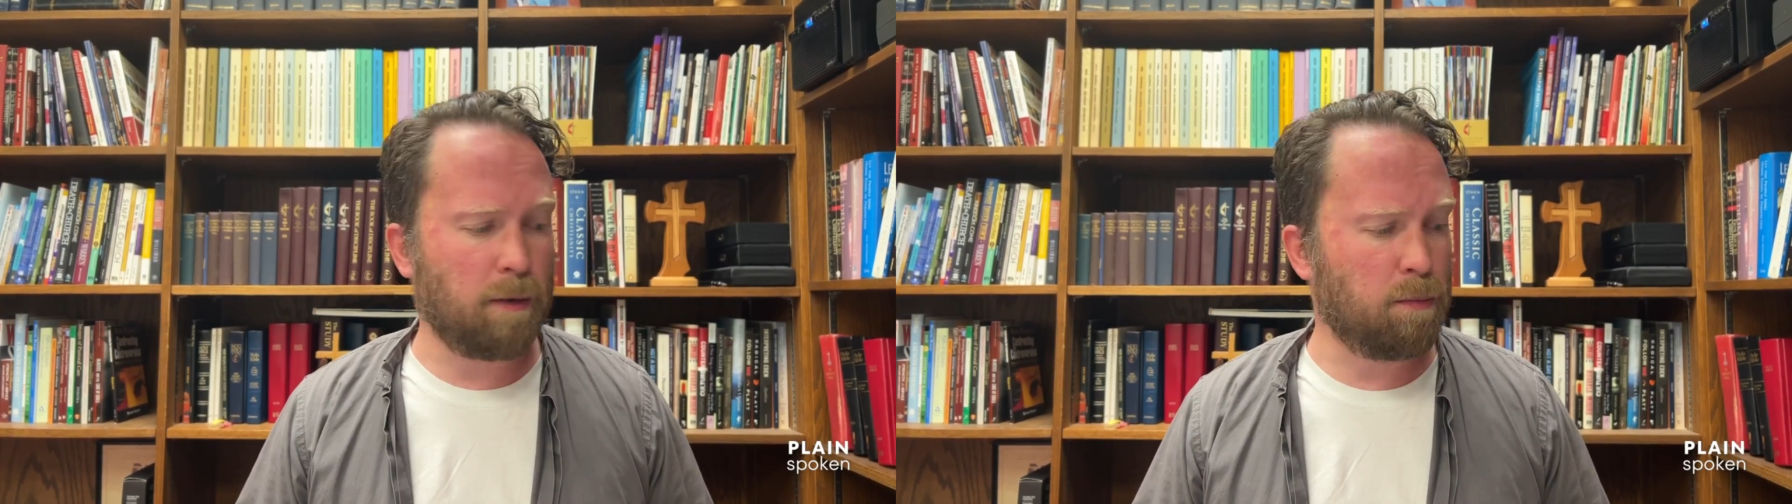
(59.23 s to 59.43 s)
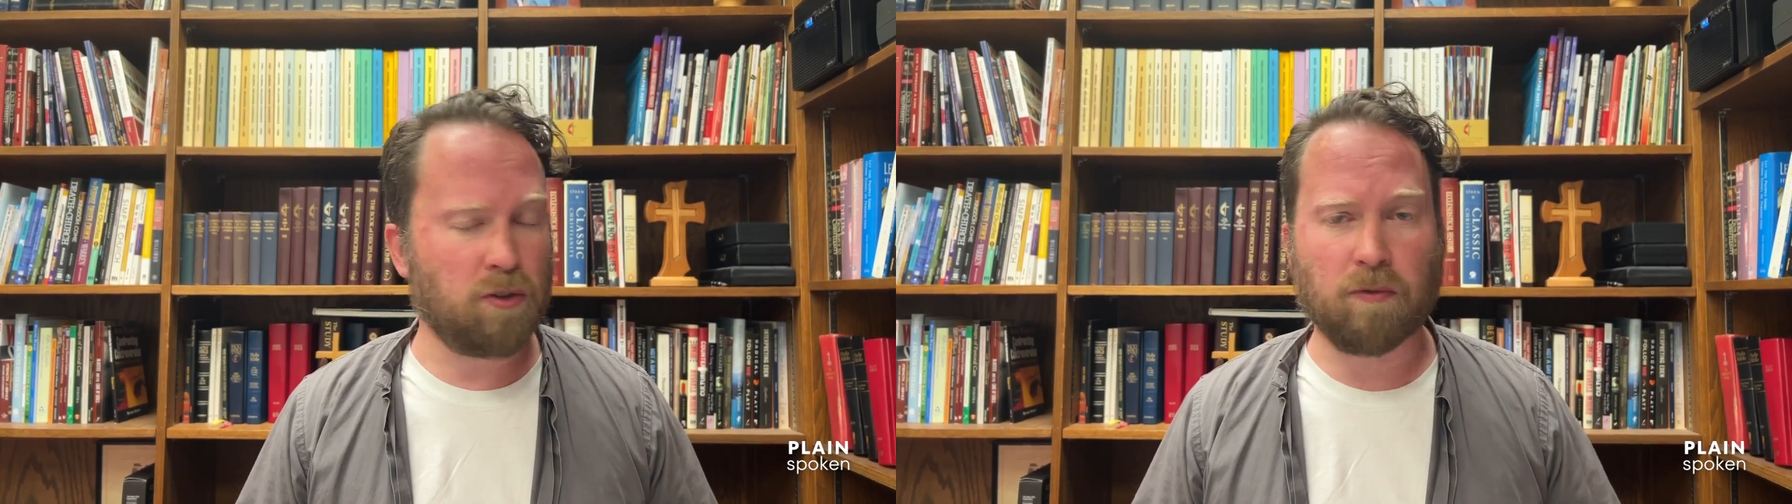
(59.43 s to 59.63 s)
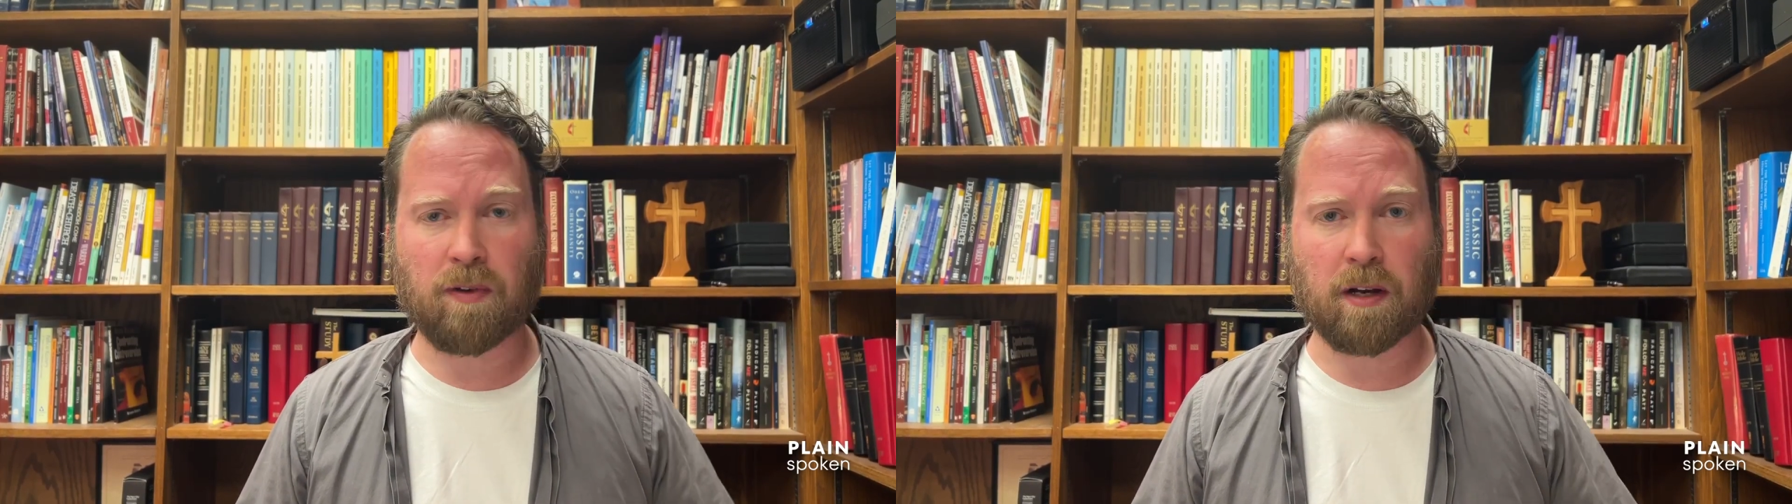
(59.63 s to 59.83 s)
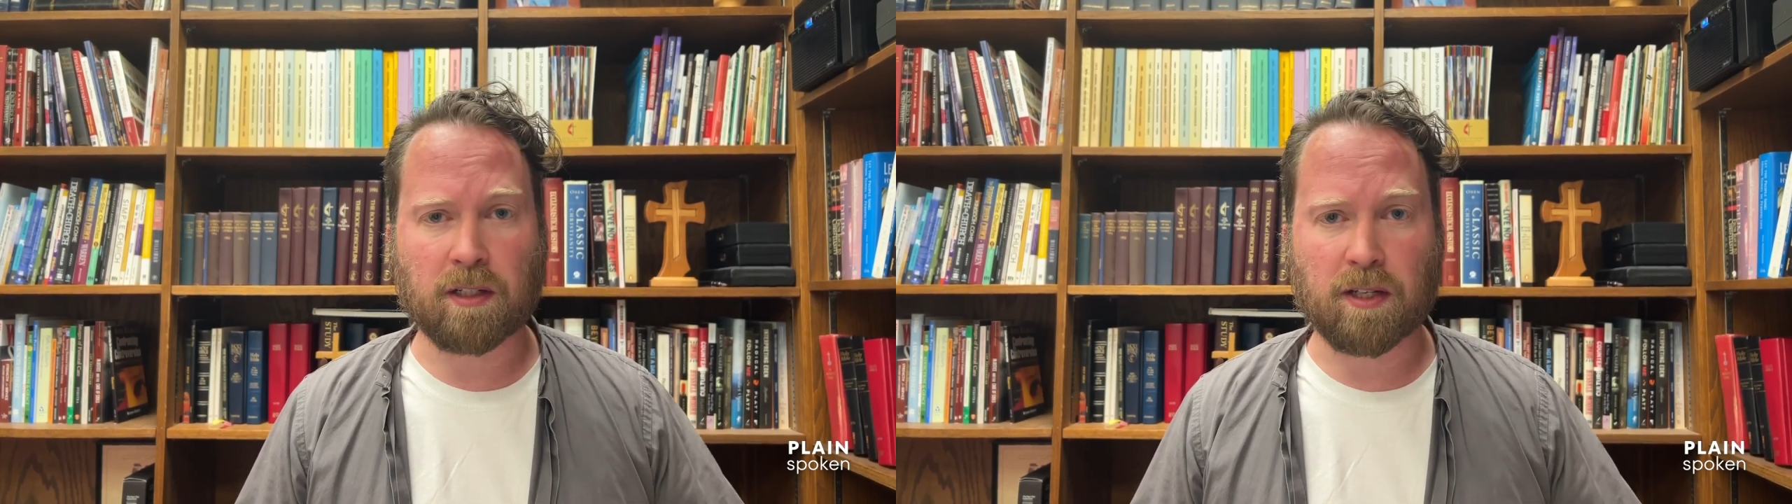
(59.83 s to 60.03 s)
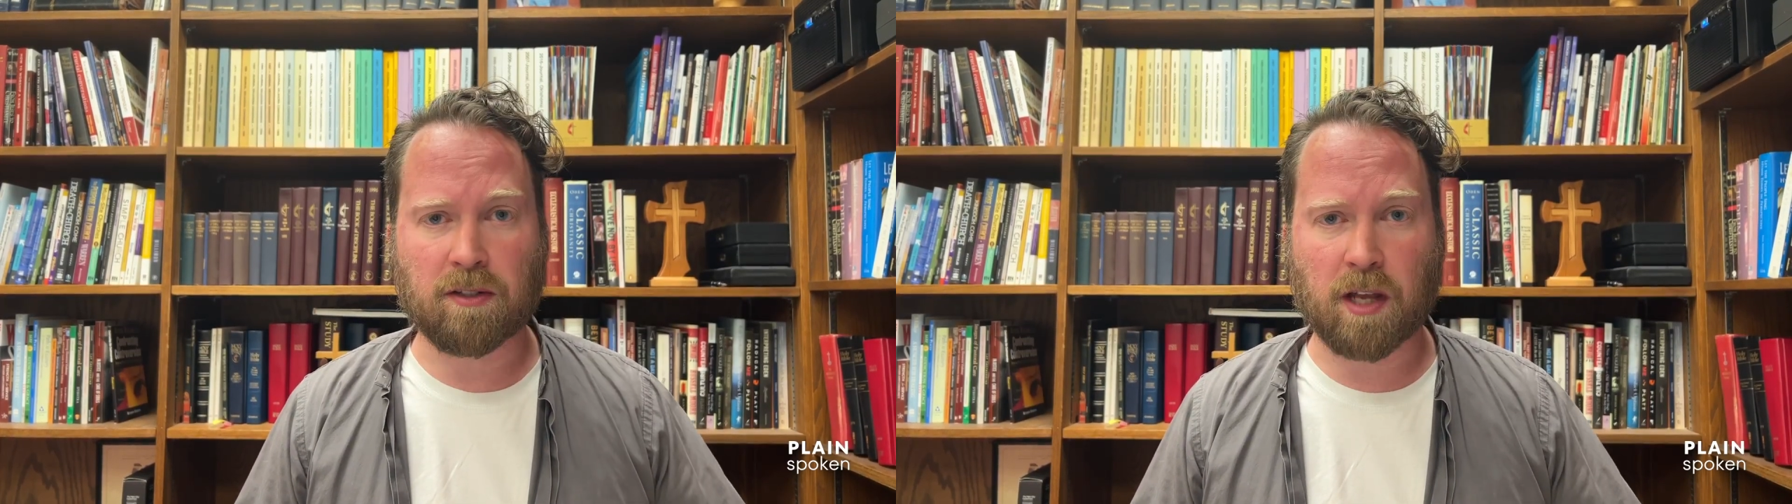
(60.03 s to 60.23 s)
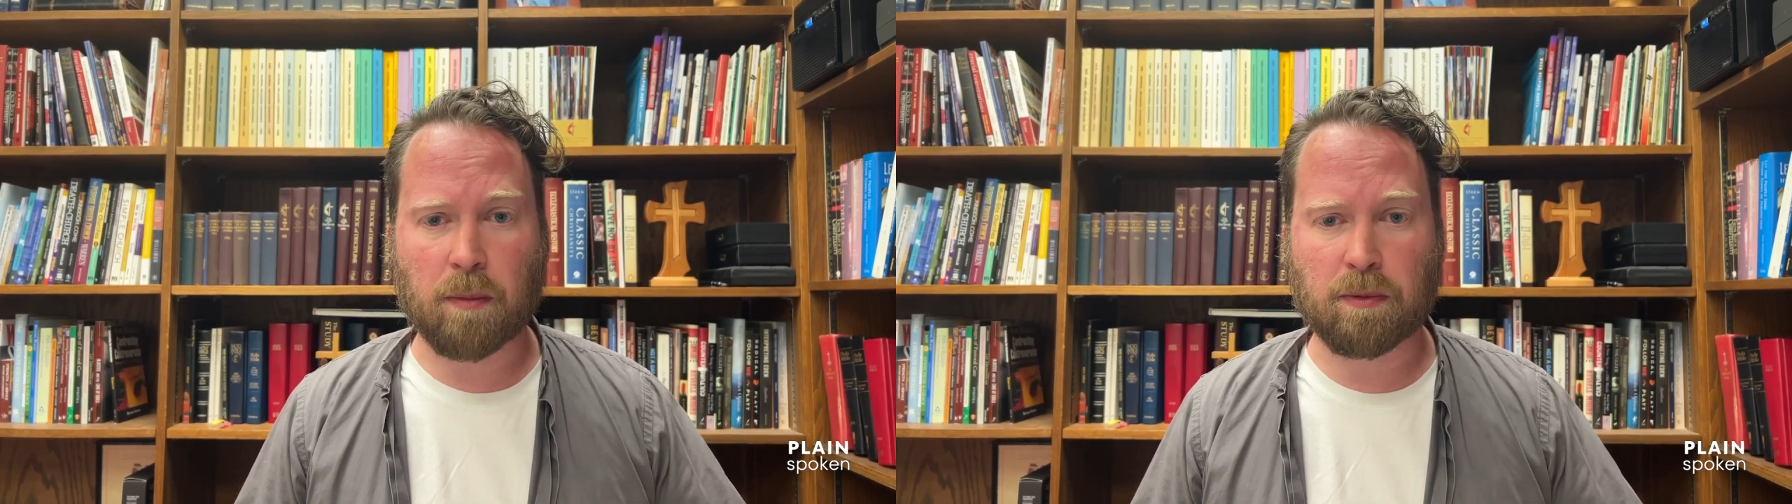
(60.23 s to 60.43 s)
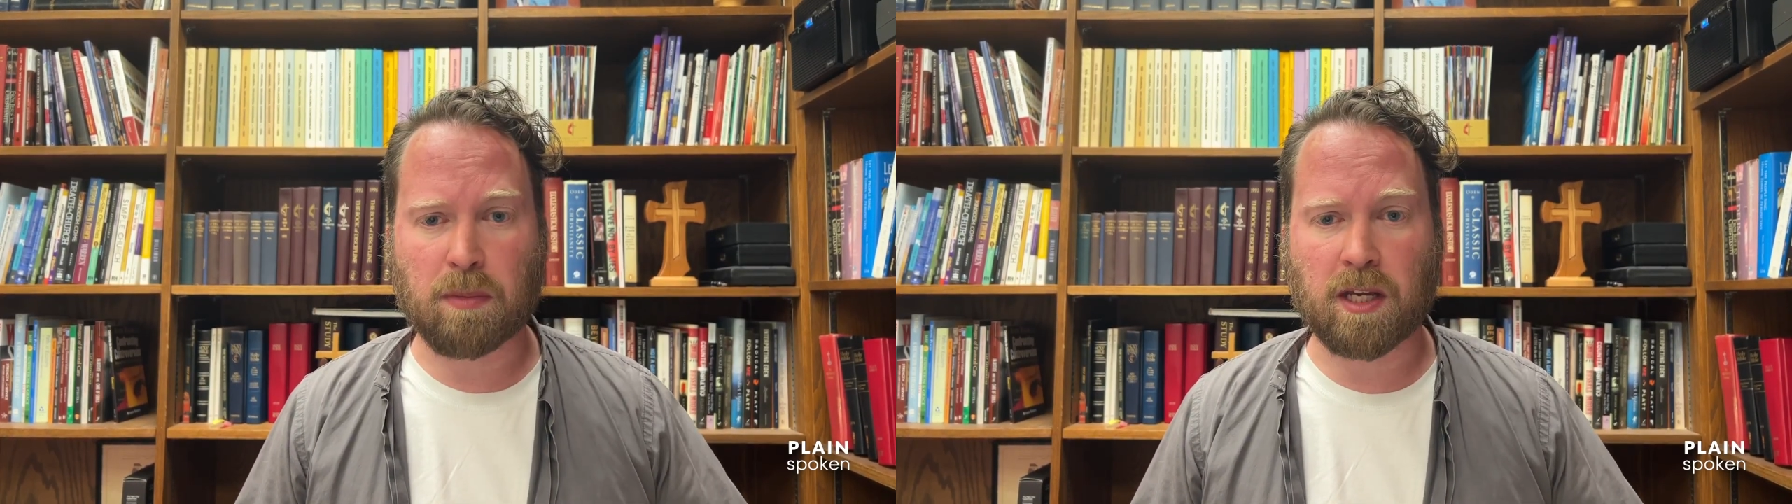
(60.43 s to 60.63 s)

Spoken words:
Bishop Fairley has stopped